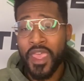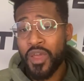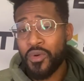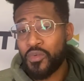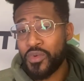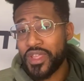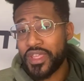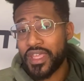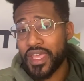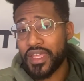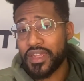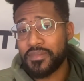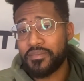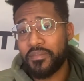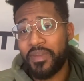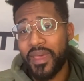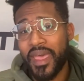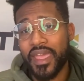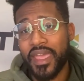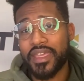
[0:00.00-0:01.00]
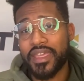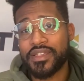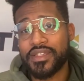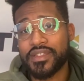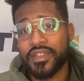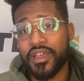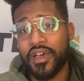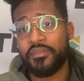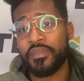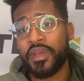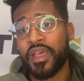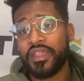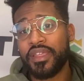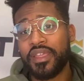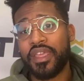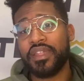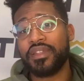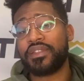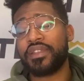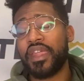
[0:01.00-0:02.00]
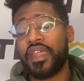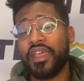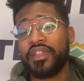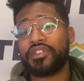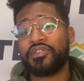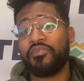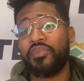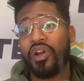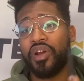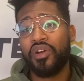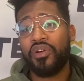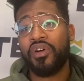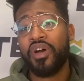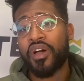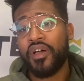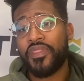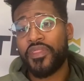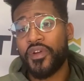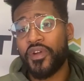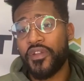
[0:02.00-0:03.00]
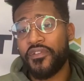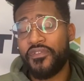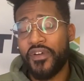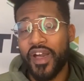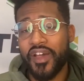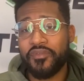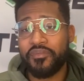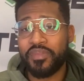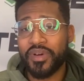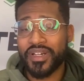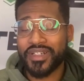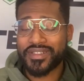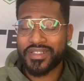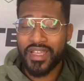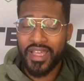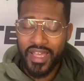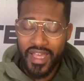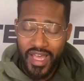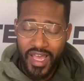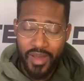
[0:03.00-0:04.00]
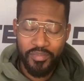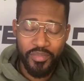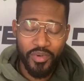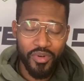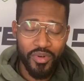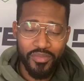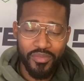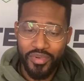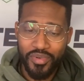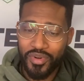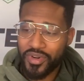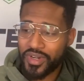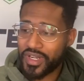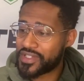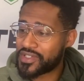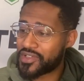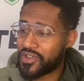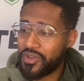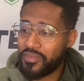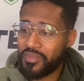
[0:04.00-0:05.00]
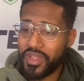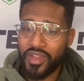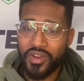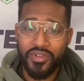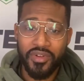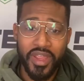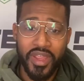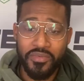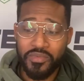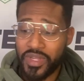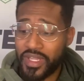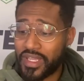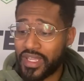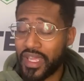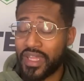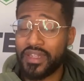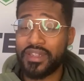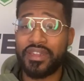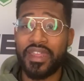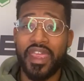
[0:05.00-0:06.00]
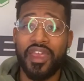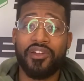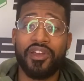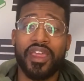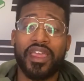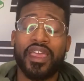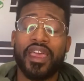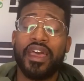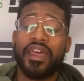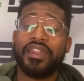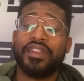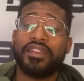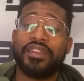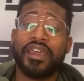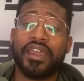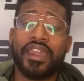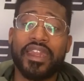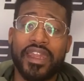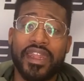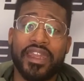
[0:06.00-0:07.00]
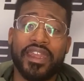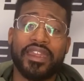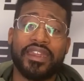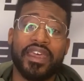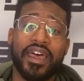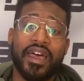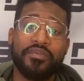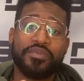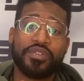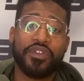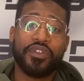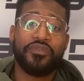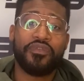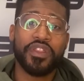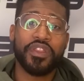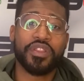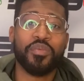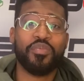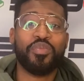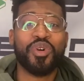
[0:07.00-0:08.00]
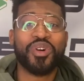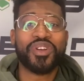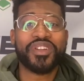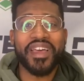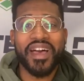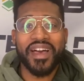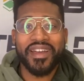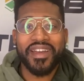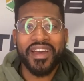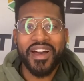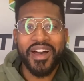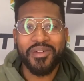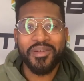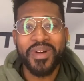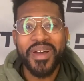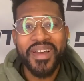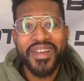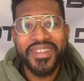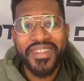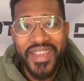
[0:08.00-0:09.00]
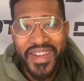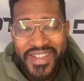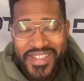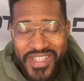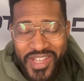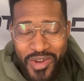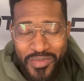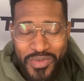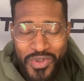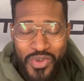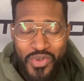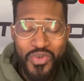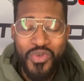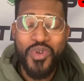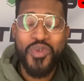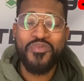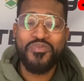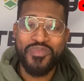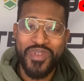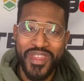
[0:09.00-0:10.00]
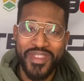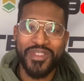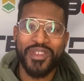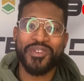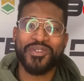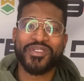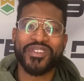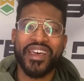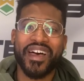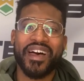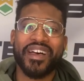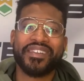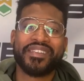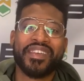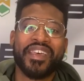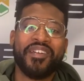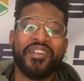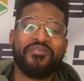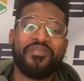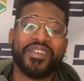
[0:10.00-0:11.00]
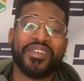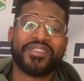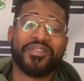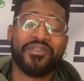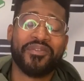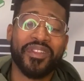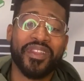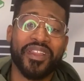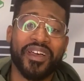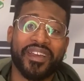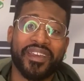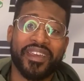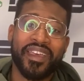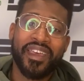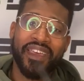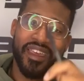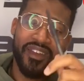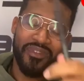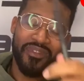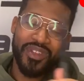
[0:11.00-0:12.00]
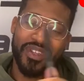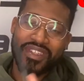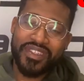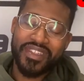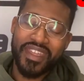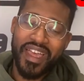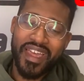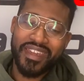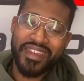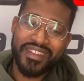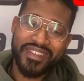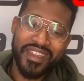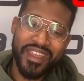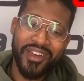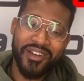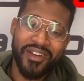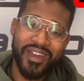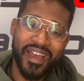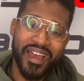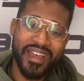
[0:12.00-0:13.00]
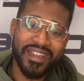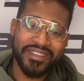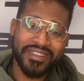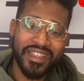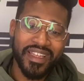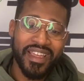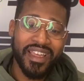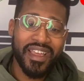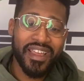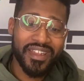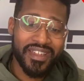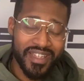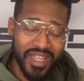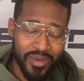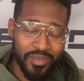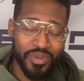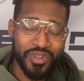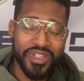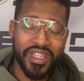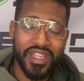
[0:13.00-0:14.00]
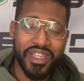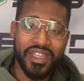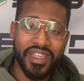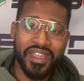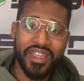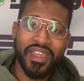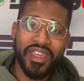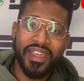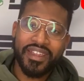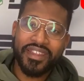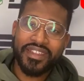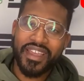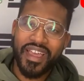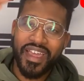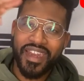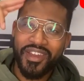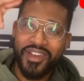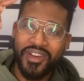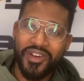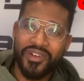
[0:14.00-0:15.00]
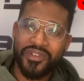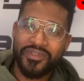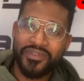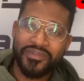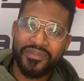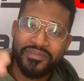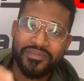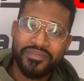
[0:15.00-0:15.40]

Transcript: Weekend package is up. You get today and tomorrow, $35. Hop on board. It's going to be a great weekend. Derek, dimes, defeatthebook.com. Let us help you beat those odds. Best of luck if you decide to tell, guys. Double D, signing off.